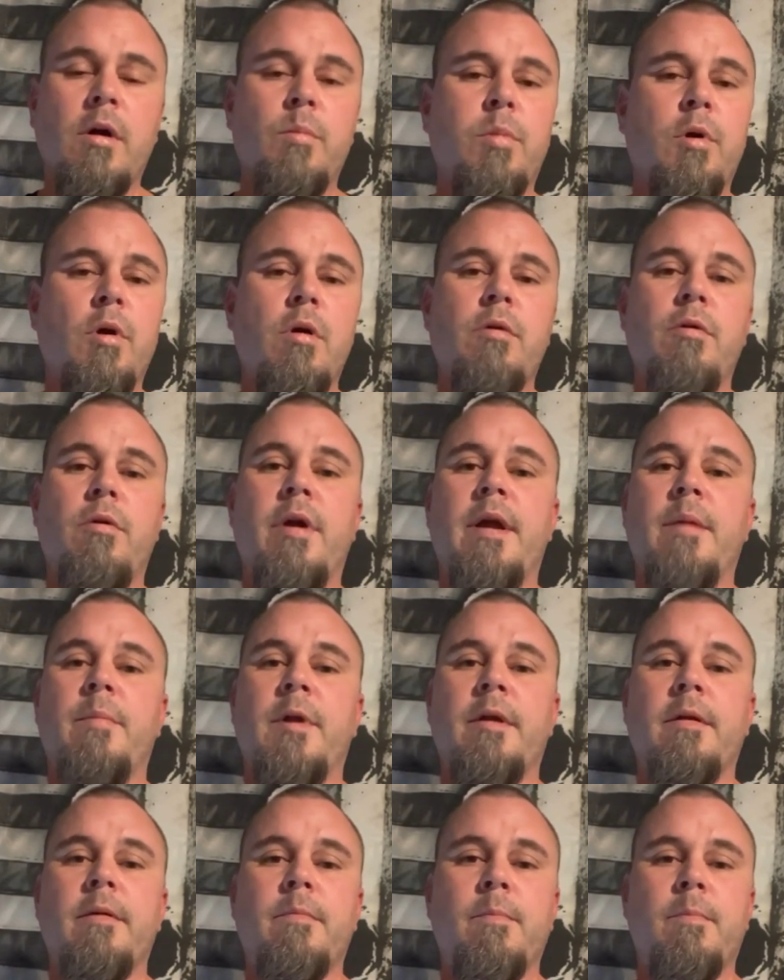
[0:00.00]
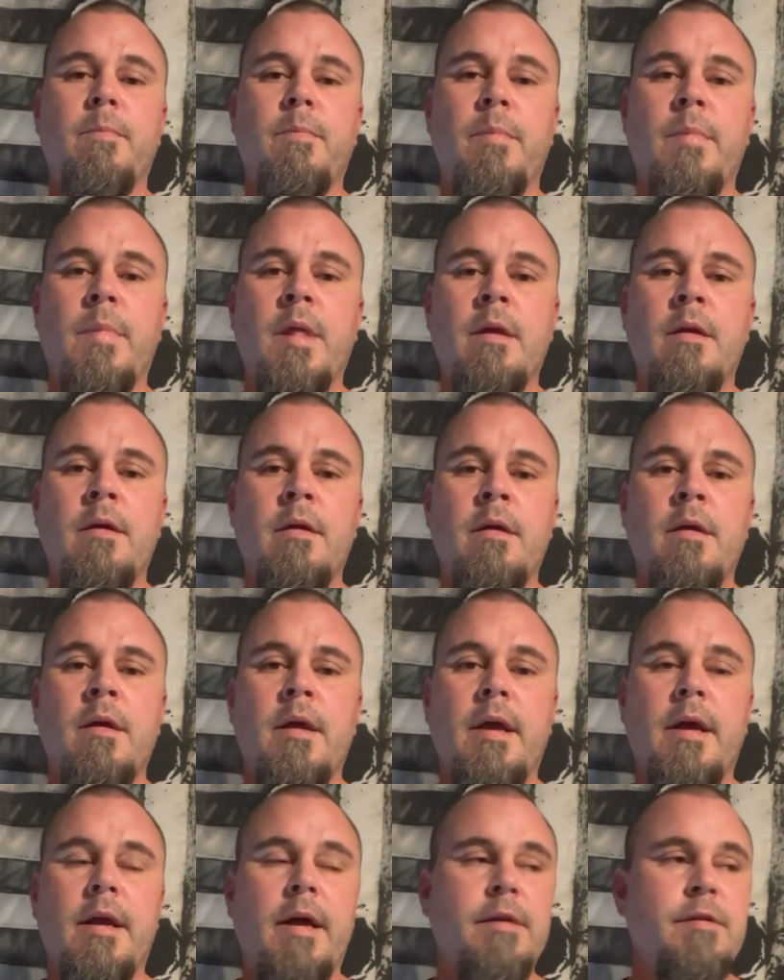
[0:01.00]
of programming.
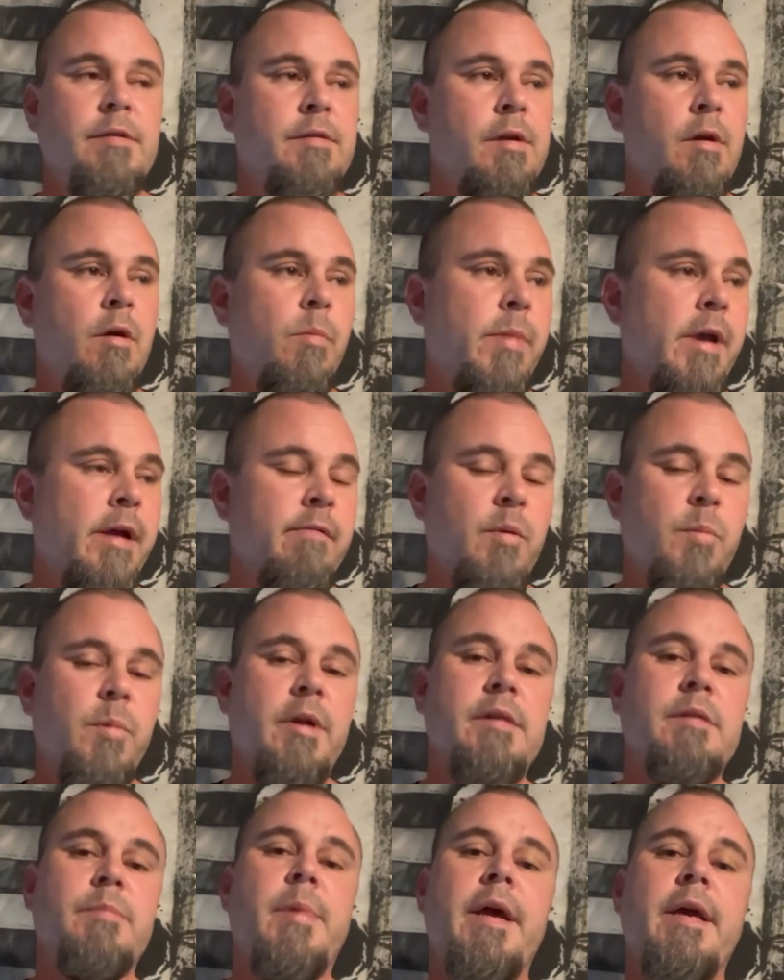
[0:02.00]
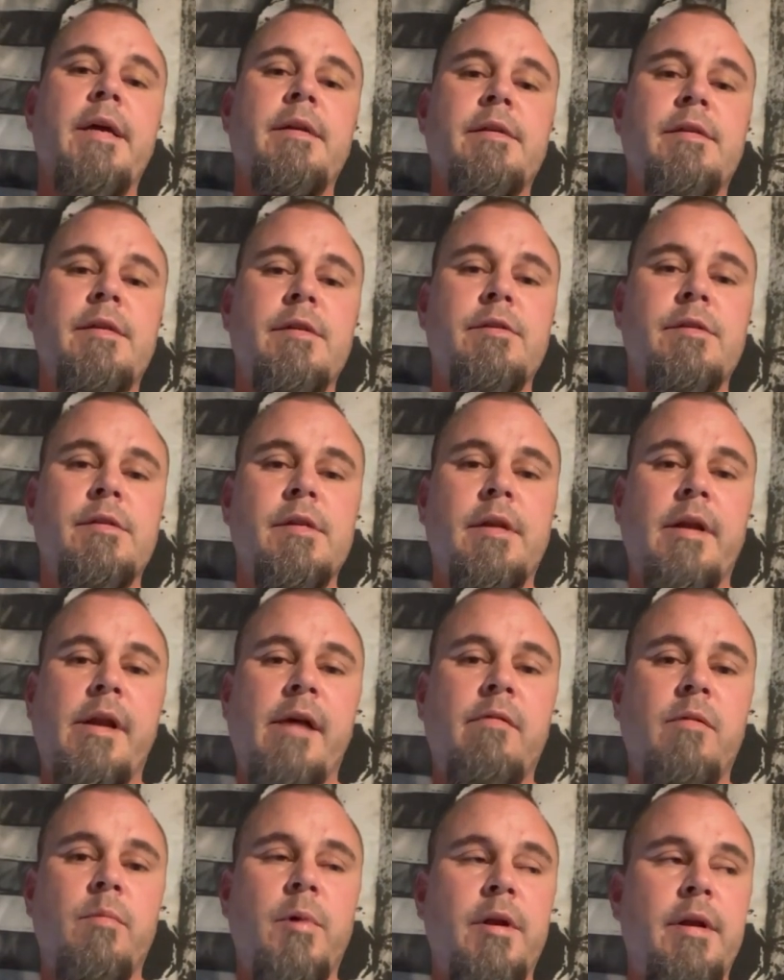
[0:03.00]
And I just hope everybody's paying attention and
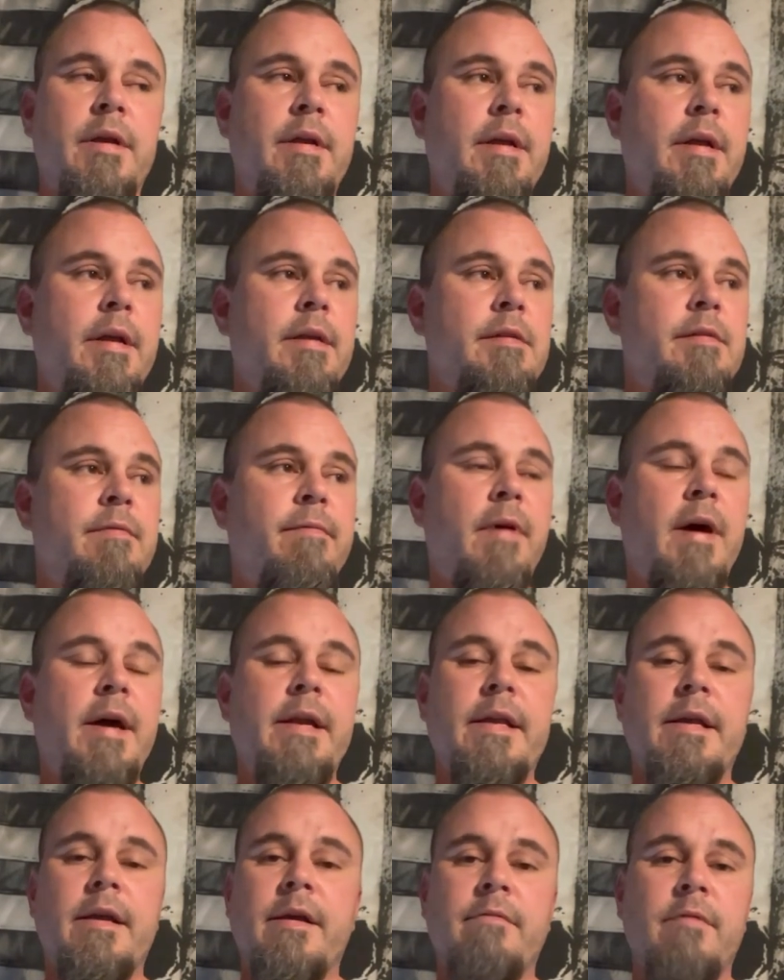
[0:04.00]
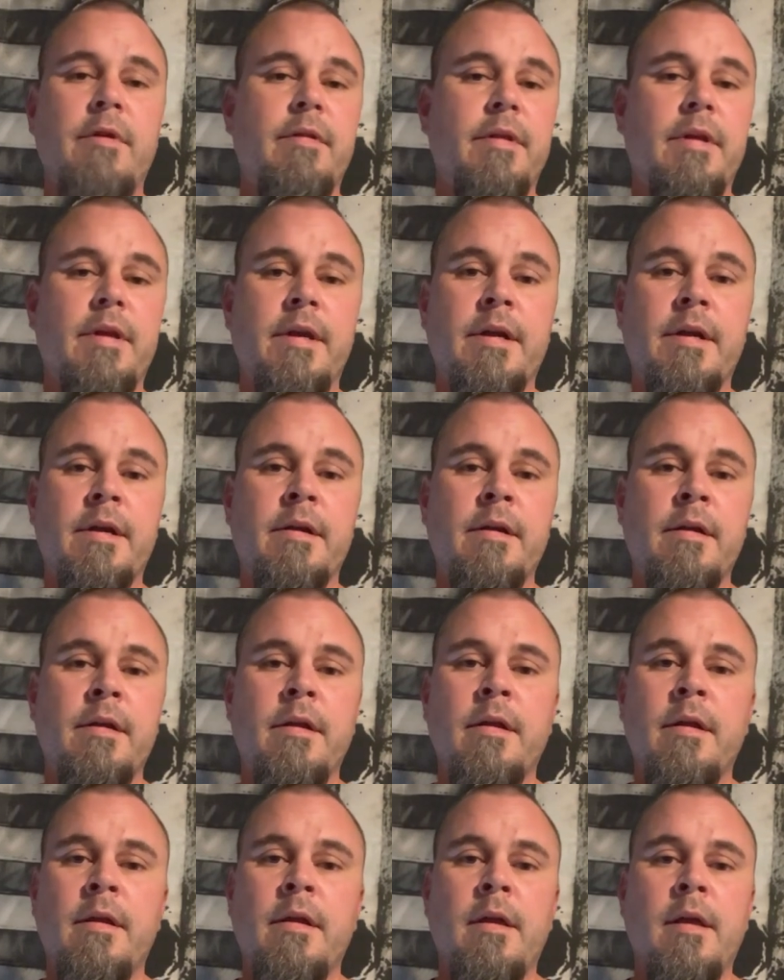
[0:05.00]
everybody is fighting everything
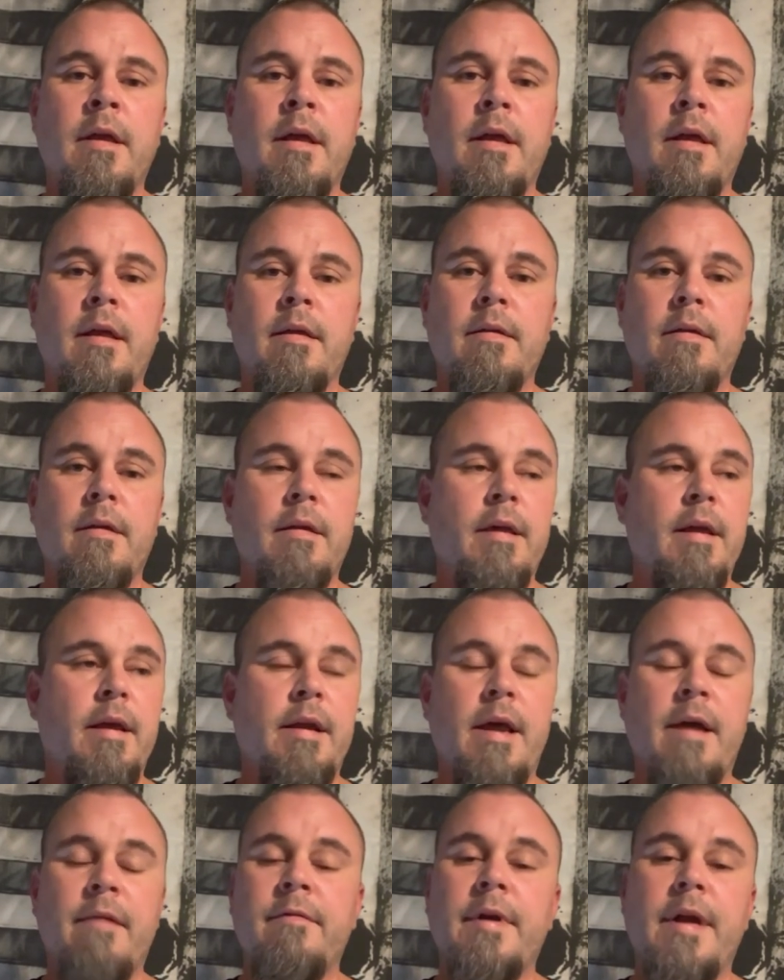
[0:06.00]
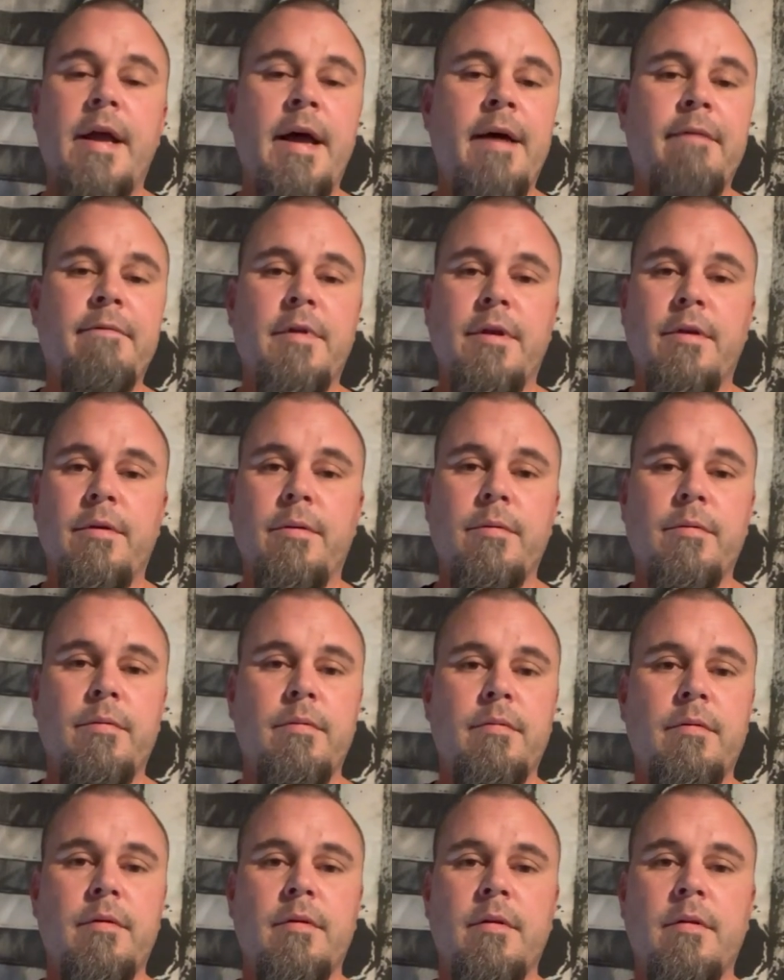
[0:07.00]
at every avenue,
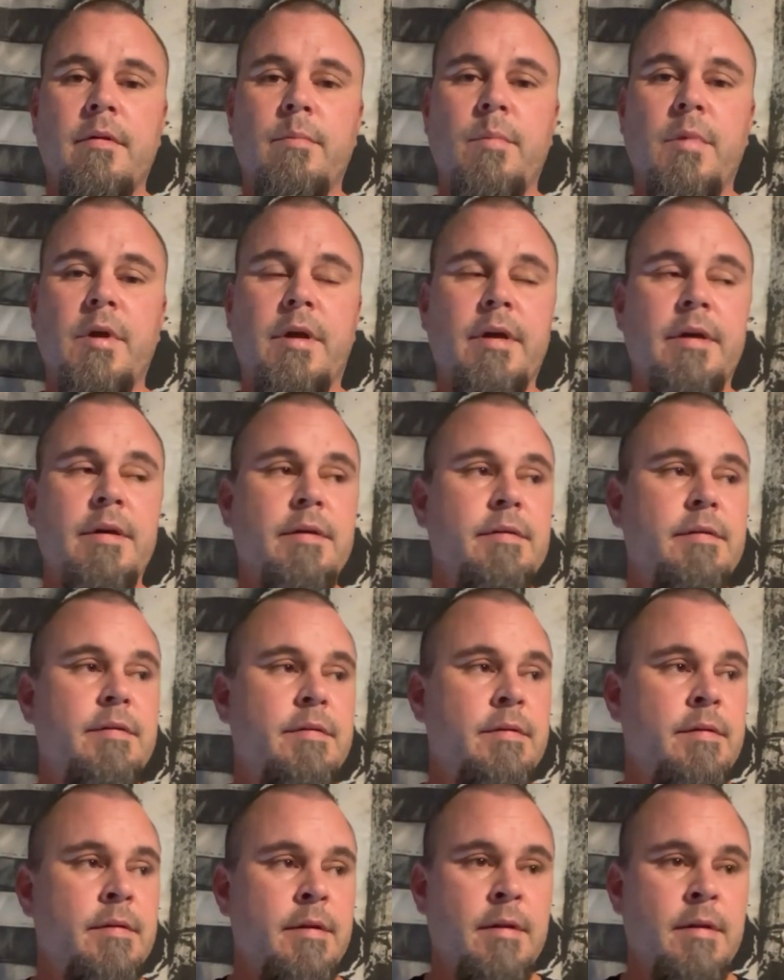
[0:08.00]
because